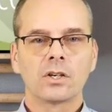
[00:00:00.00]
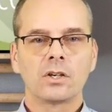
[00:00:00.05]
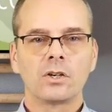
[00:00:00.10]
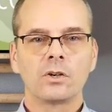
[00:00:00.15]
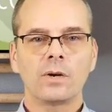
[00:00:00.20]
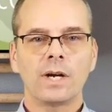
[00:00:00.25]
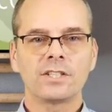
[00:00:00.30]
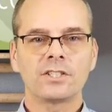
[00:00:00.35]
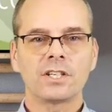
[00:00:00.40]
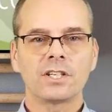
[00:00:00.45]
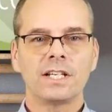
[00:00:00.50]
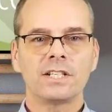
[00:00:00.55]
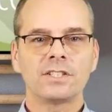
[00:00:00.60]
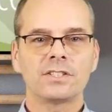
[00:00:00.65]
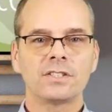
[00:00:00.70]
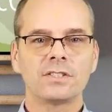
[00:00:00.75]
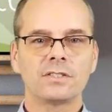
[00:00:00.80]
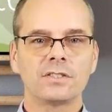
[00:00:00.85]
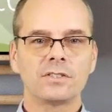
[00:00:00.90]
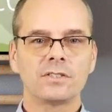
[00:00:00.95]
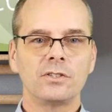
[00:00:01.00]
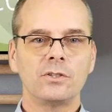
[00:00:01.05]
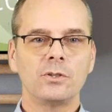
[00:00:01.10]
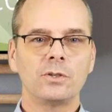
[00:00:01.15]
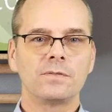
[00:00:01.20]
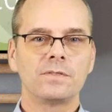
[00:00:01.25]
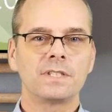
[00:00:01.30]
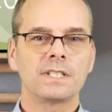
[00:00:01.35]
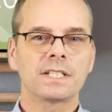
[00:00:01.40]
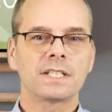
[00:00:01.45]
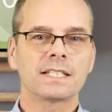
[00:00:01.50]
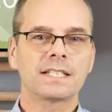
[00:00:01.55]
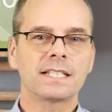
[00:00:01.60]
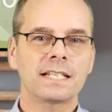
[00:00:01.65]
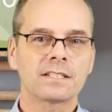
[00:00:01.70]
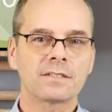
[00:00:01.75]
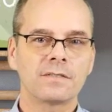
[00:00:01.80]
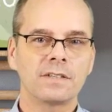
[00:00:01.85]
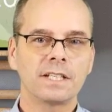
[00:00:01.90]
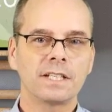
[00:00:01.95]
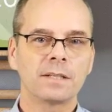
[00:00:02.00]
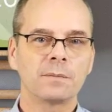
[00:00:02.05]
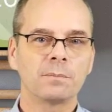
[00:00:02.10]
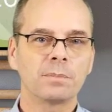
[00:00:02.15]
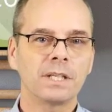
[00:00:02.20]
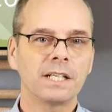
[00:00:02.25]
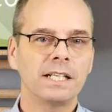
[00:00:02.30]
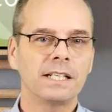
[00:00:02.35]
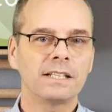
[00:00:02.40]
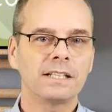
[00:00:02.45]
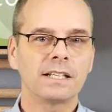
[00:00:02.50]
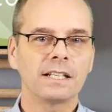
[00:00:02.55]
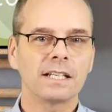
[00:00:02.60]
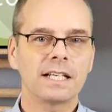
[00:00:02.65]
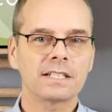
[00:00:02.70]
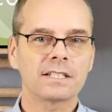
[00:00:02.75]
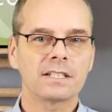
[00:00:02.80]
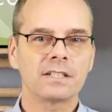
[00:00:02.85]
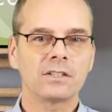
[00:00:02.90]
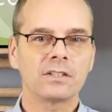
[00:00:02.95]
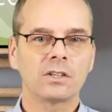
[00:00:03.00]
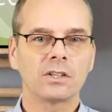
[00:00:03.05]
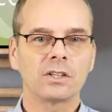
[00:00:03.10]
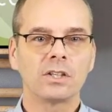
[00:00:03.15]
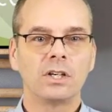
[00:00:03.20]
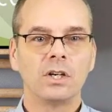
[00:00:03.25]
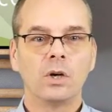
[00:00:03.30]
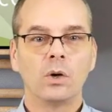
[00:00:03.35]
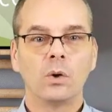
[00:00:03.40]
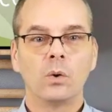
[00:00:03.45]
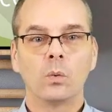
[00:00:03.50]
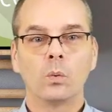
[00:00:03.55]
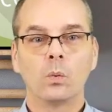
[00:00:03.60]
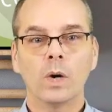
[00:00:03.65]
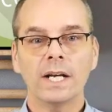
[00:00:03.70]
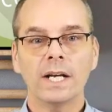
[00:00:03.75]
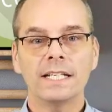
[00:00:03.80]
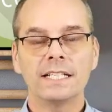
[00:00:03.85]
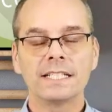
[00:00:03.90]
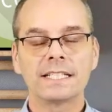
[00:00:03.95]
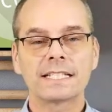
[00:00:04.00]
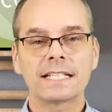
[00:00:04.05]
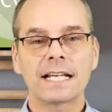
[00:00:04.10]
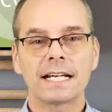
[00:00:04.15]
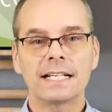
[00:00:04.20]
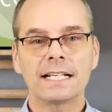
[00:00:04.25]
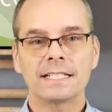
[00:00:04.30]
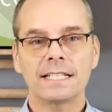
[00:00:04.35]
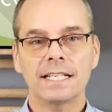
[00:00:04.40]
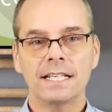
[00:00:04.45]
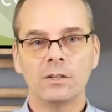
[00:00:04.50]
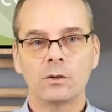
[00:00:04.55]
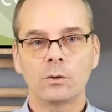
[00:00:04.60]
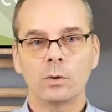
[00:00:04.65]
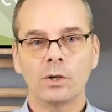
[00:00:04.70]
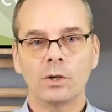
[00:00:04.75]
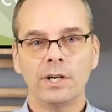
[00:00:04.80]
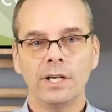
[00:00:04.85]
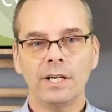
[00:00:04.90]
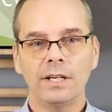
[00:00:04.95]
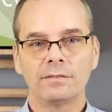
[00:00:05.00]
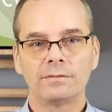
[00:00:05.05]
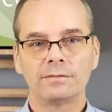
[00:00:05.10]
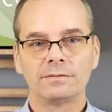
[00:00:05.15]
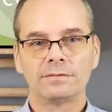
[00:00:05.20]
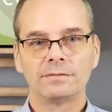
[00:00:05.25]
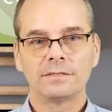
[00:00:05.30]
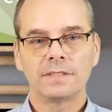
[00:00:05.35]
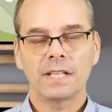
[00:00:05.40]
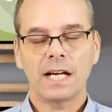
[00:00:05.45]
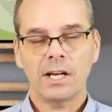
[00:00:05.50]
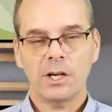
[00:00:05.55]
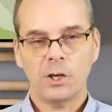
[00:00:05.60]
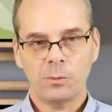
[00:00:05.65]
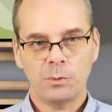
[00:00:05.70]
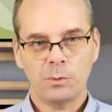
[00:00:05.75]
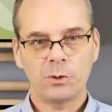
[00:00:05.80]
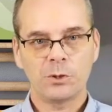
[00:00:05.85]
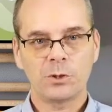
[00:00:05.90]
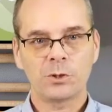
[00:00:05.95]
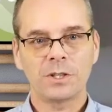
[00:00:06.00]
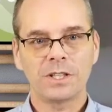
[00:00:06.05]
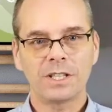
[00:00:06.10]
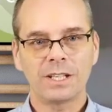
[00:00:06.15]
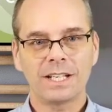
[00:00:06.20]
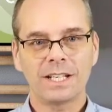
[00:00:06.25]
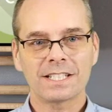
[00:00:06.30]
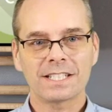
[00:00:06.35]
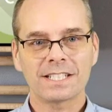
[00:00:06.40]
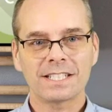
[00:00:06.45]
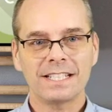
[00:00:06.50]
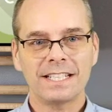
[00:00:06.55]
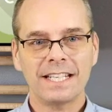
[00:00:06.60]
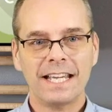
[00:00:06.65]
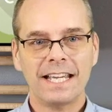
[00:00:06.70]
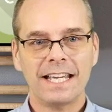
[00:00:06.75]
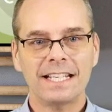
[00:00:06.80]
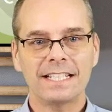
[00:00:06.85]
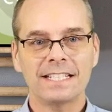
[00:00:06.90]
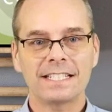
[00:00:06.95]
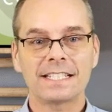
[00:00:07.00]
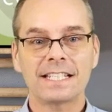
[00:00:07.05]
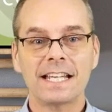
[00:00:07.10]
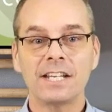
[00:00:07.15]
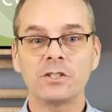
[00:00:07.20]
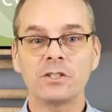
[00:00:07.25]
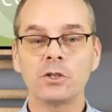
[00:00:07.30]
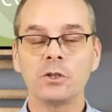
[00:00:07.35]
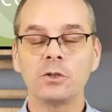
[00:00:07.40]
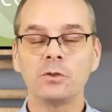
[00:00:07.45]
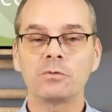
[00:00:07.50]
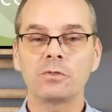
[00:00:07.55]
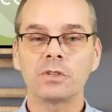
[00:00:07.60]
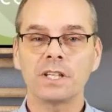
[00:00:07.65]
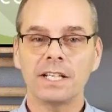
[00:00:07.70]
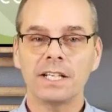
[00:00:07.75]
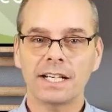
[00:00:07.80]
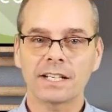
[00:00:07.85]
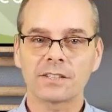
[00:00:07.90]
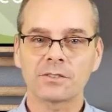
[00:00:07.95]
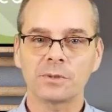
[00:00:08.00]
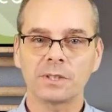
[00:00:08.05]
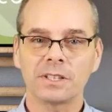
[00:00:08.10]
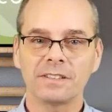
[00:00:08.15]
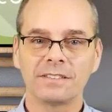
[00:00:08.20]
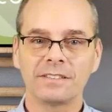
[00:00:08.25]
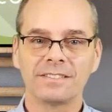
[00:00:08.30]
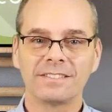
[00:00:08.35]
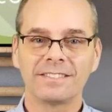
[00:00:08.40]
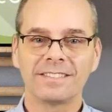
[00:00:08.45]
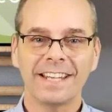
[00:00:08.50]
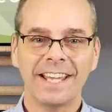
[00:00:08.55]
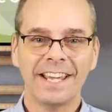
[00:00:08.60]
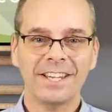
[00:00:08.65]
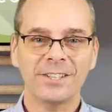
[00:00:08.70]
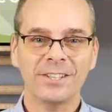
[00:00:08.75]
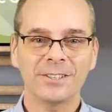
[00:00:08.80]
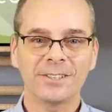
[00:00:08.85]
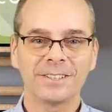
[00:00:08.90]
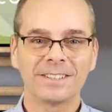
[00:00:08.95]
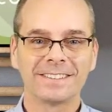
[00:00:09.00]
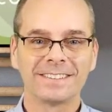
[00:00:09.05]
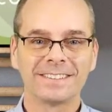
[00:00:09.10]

Congratulations, you have successfully completed the lesson on what is science inquiry. I hope you enjoyed the lesson and stay tuned for the next one. Thank you.